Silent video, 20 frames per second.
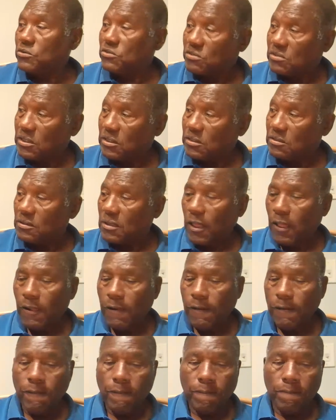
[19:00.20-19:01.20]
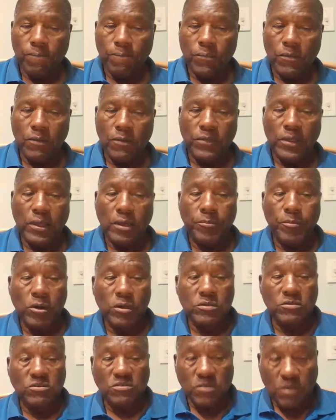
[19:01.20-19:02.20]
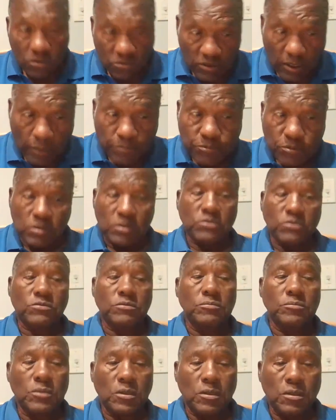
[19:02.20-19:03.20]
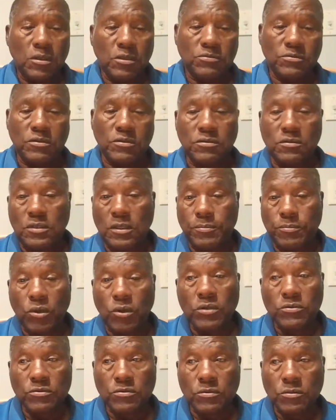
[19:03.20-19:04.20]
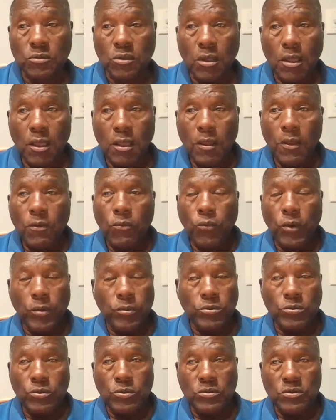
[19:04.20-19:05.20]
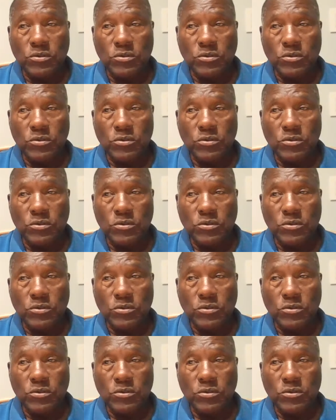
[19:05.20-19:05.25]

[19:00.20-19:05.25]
6th that American exceptionalism is in deep question. We were doing